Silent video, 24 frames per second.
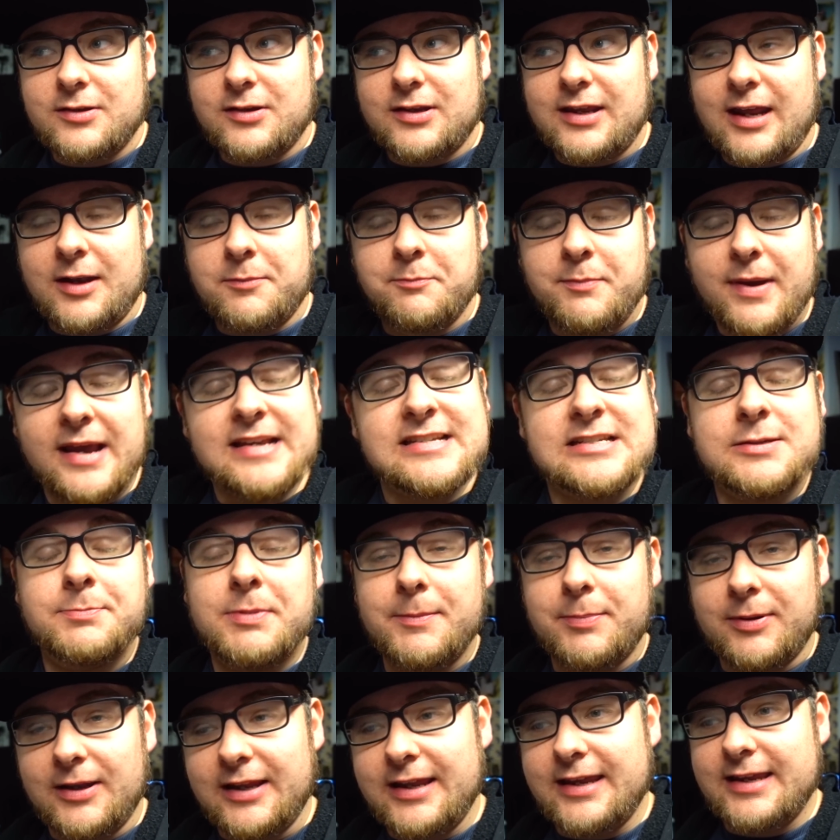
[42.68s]
can best
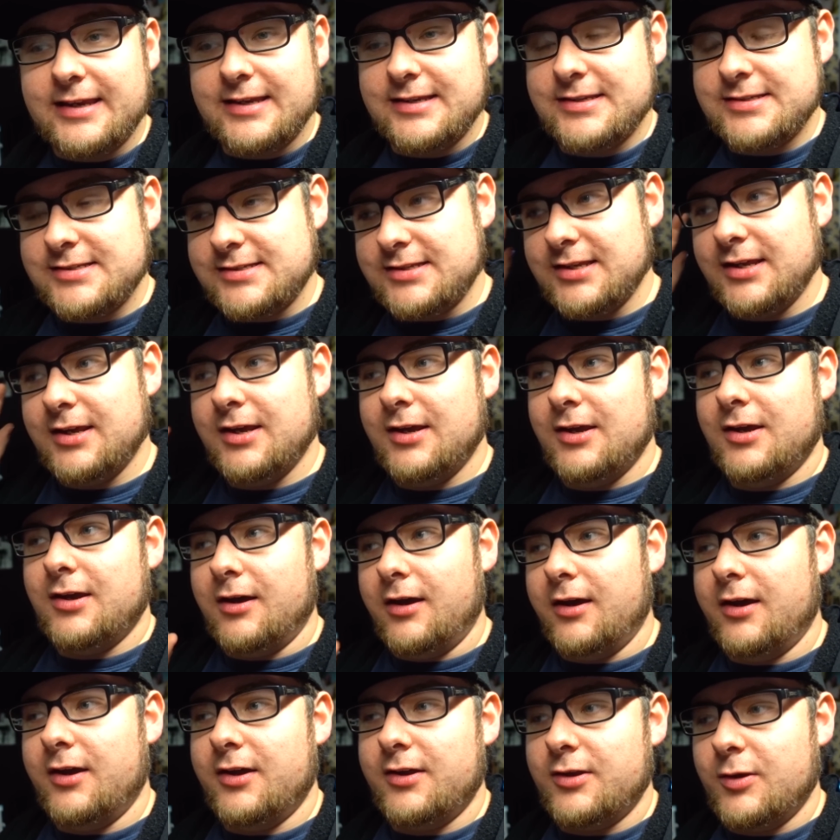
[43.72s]
be pleased,
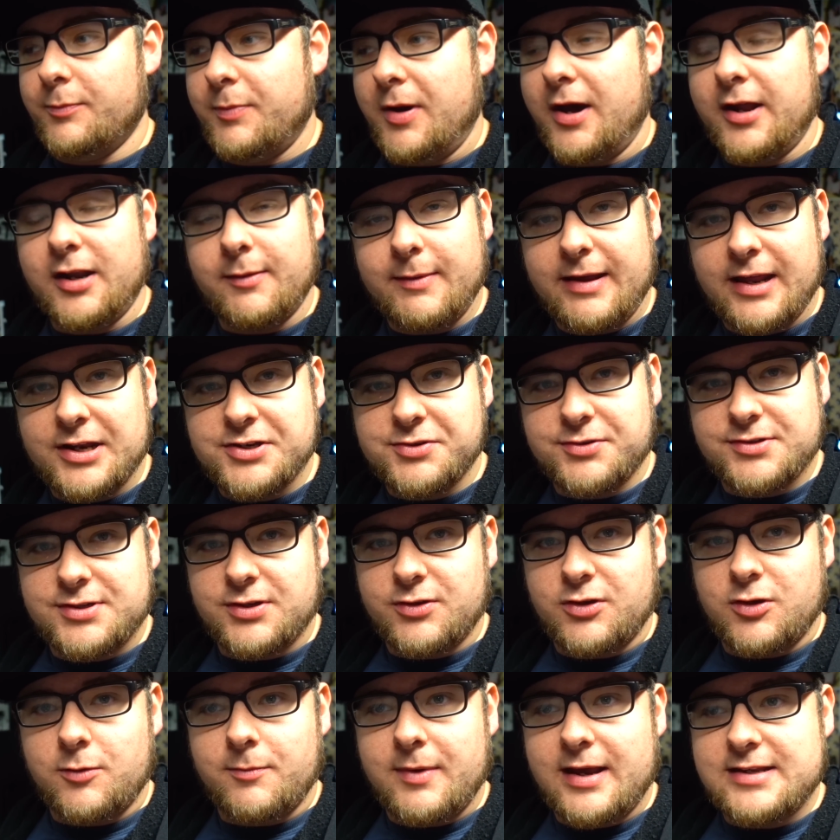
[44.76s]
your partner manager is
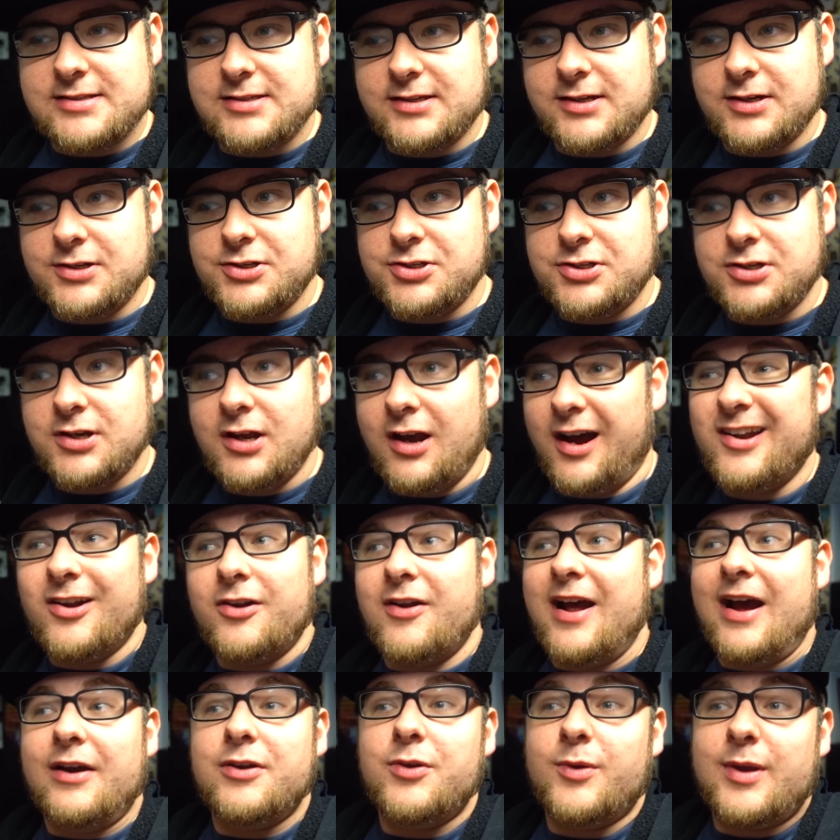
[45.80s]
who you message. I don't
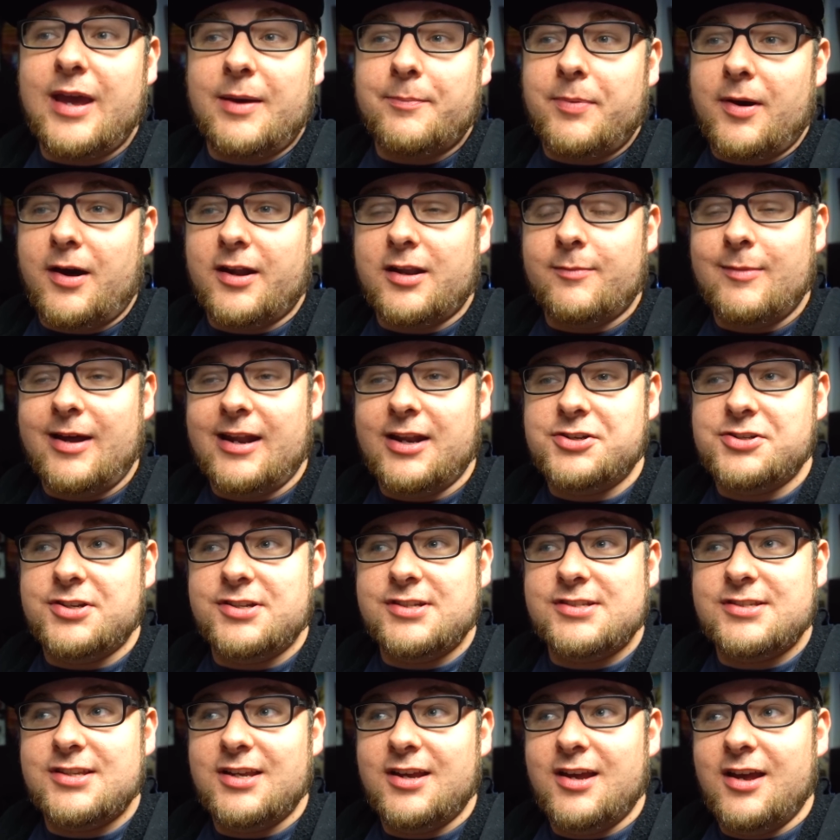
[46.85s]
know how you get partner
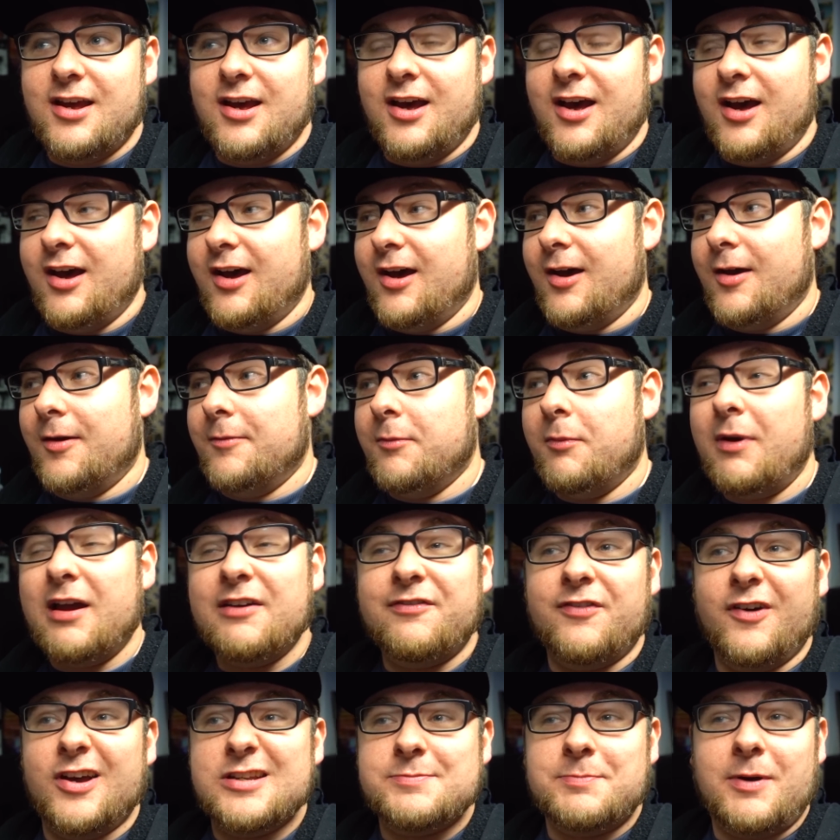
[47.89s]
managers. My
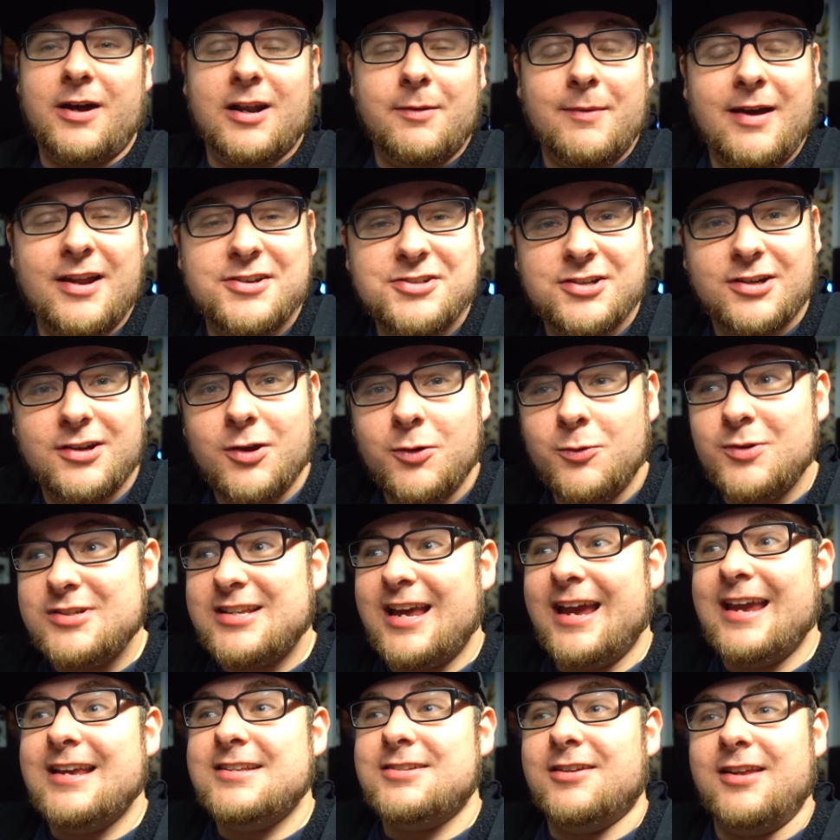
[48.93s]
first partner manager was
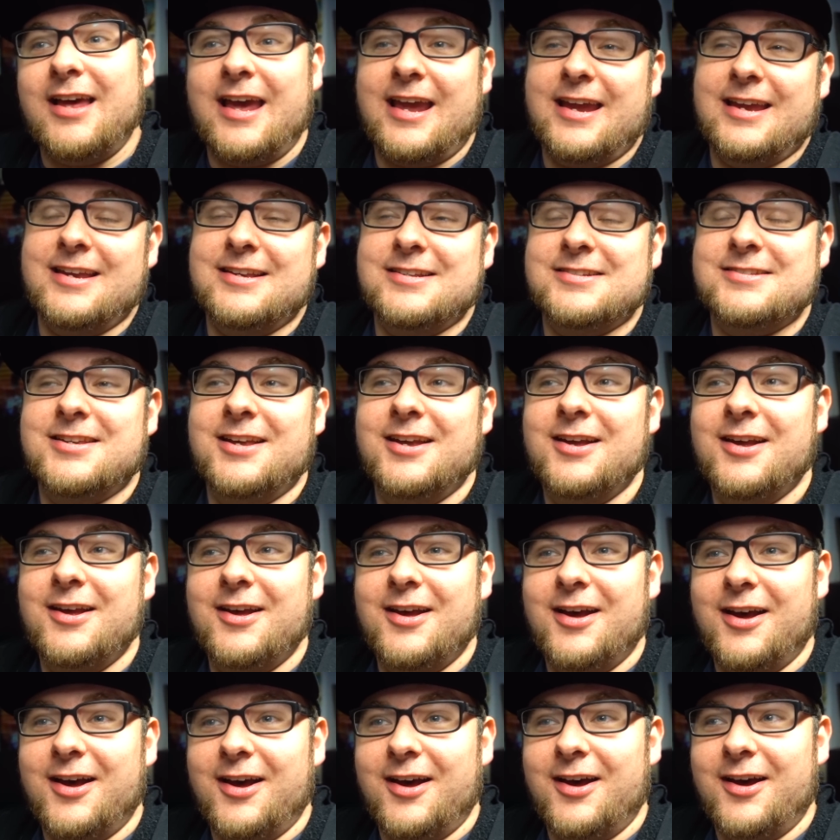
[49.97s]
Hazel Hayes,
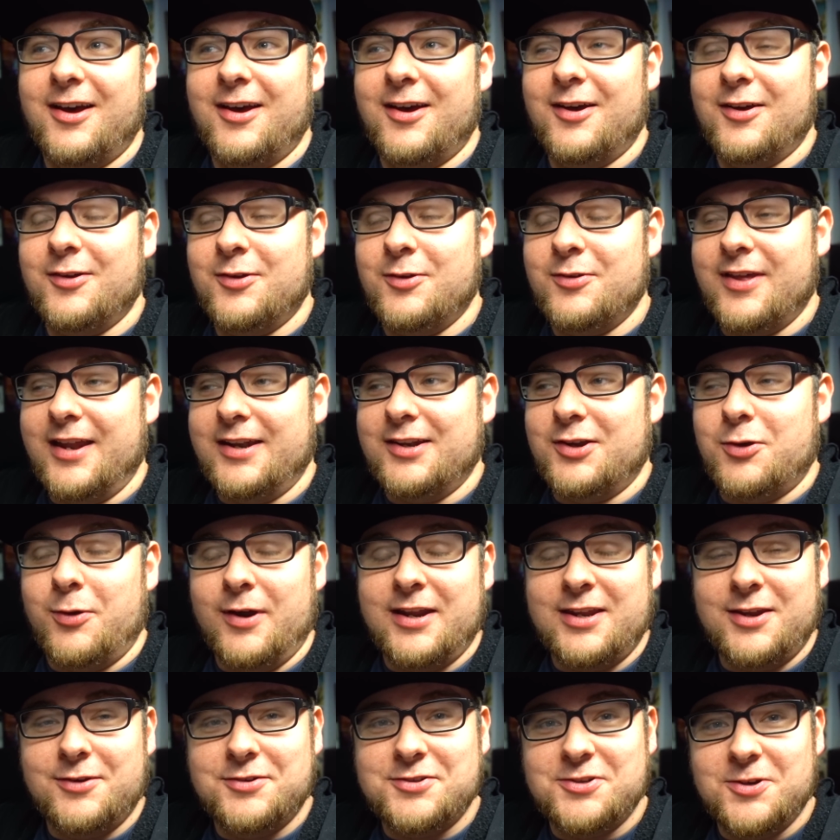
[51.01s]
who then
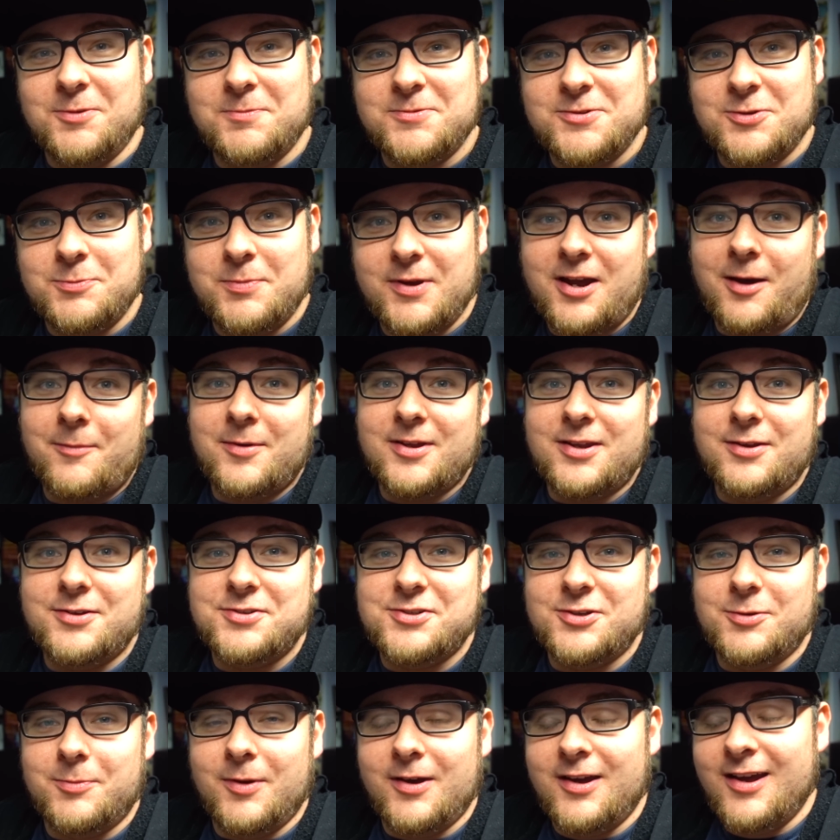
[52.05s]
quit YouTube to become a
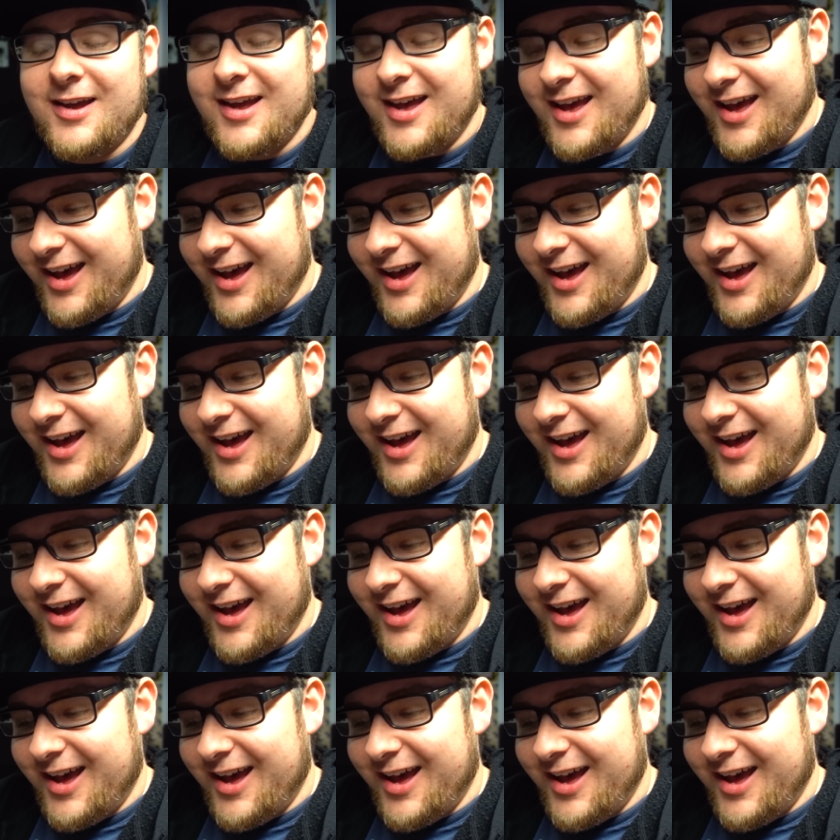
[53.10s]
YouTuber.